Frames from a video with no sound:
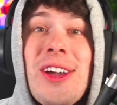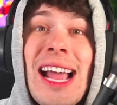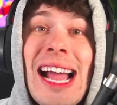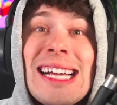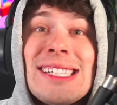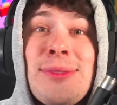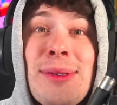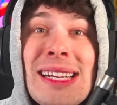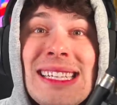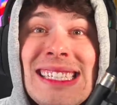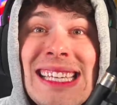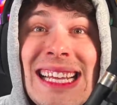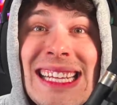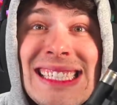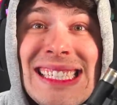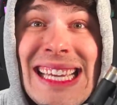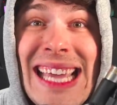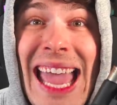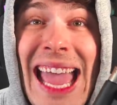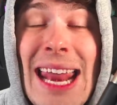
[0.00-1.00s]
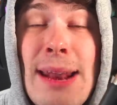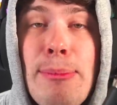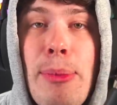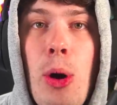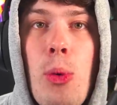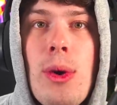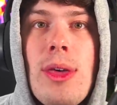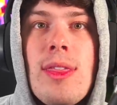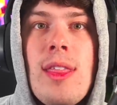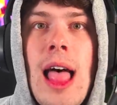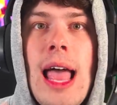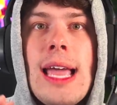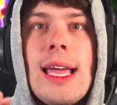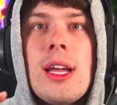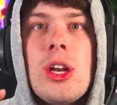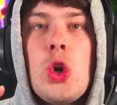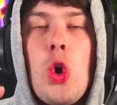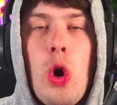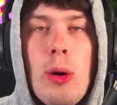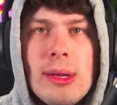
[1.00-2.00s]
you guys want to see this again, but with like
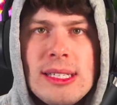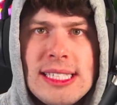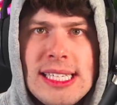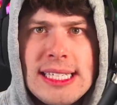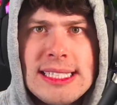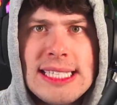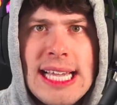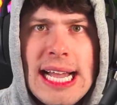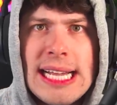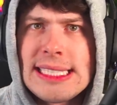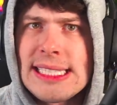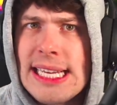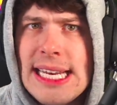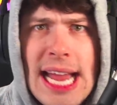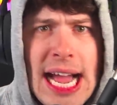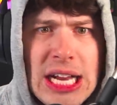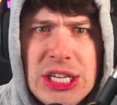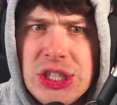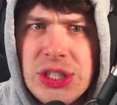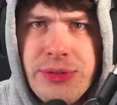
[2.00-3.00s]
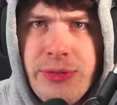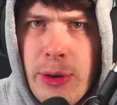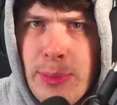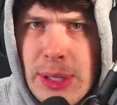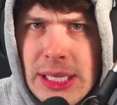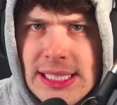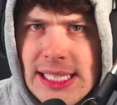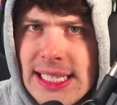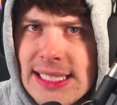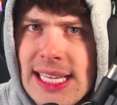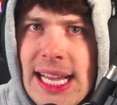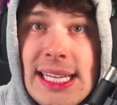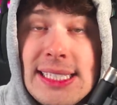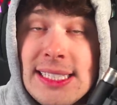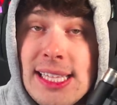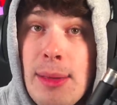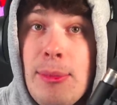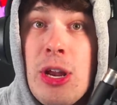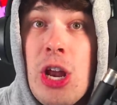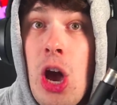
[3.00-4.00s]
normal TikToks and not just football
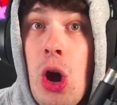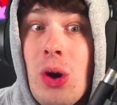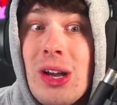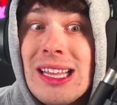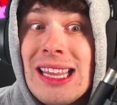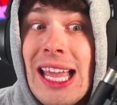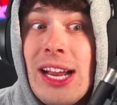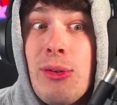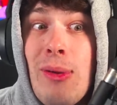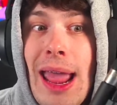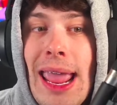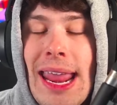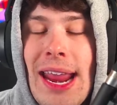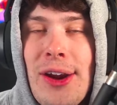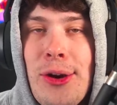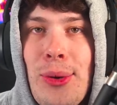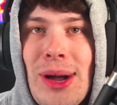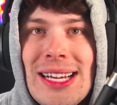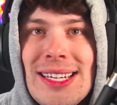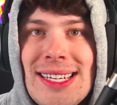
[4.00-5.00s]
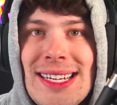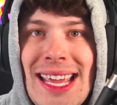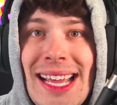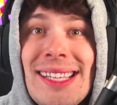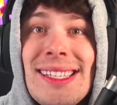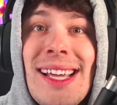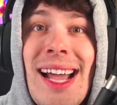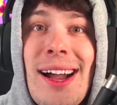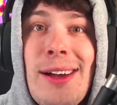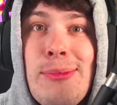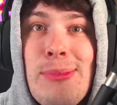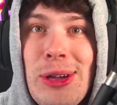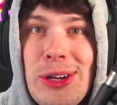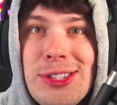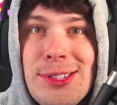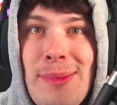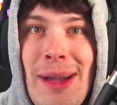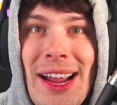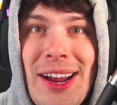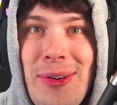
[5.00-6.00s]
TikToks? Let me know. Click right here to watch TikTok
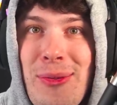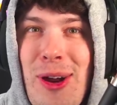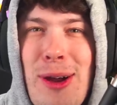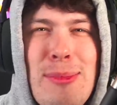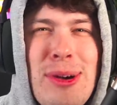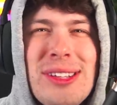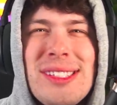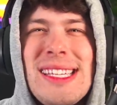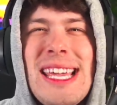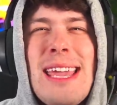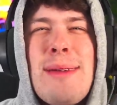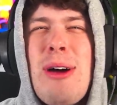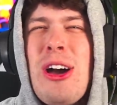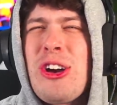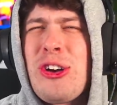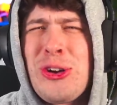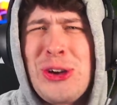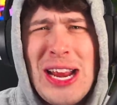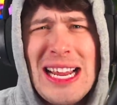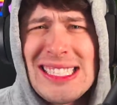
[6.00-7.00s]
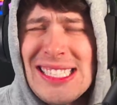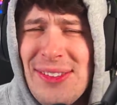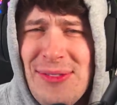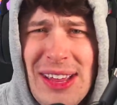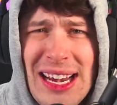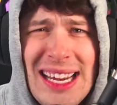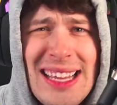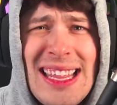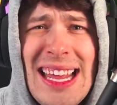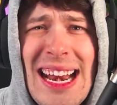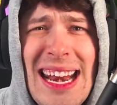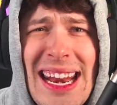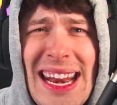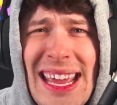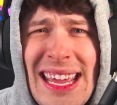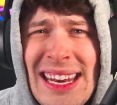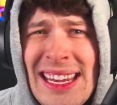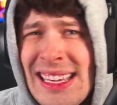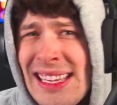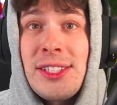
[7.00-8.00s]
Builds My Career Mode Team, a crazy video that I
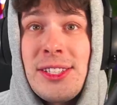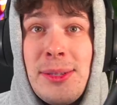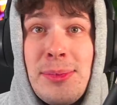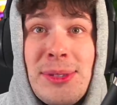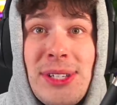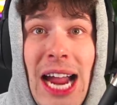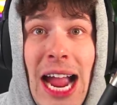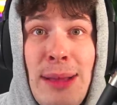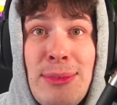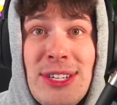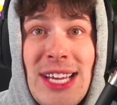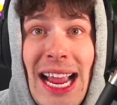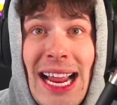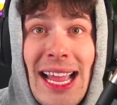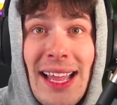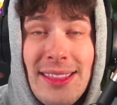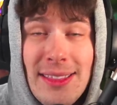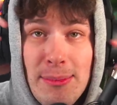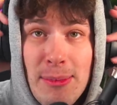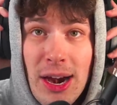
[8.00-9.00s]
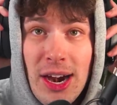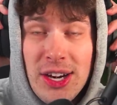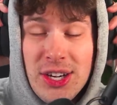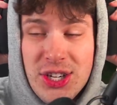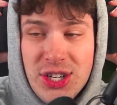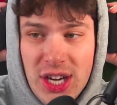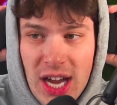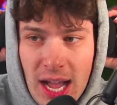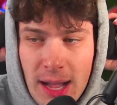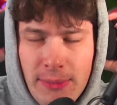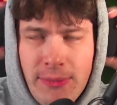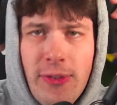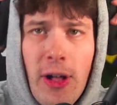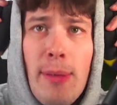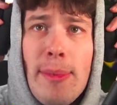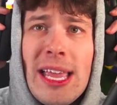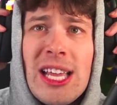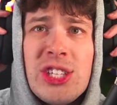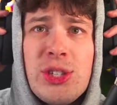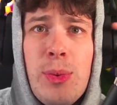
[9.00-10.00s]
did. Also subscribe, check out the merch.
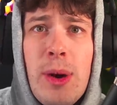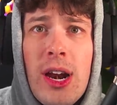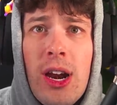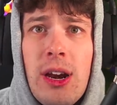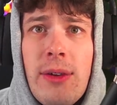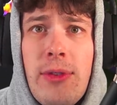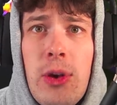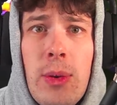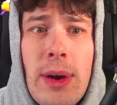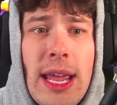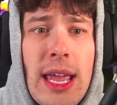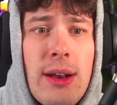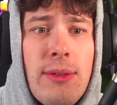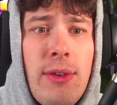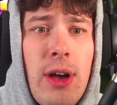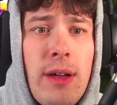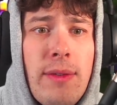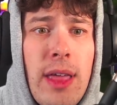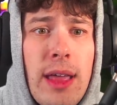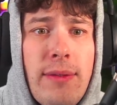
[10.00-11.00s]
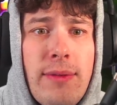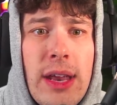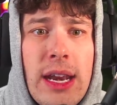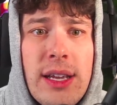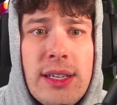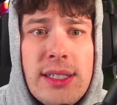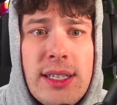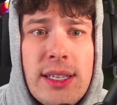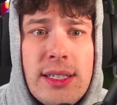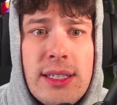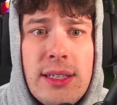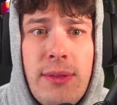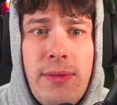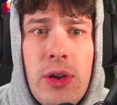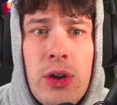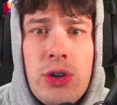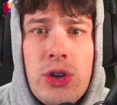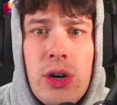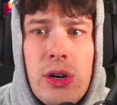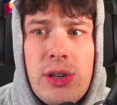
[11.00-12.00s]
Follow me on Twitter if you want to get involved like videos this in the
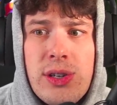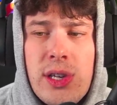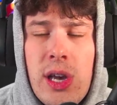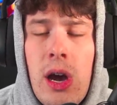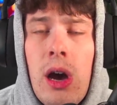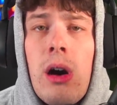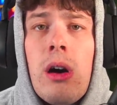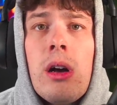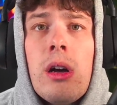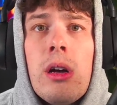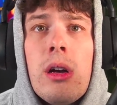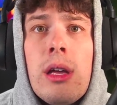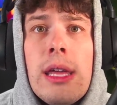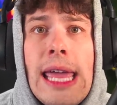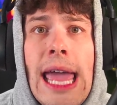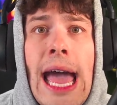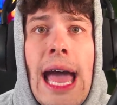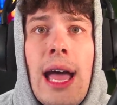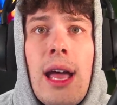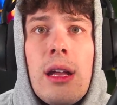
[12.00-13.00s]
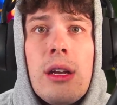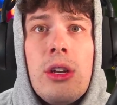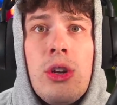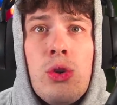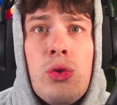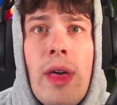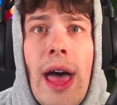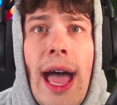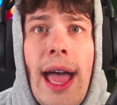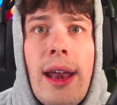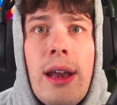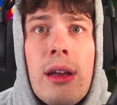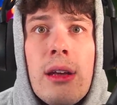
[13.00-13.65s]
future. So yeah, do that.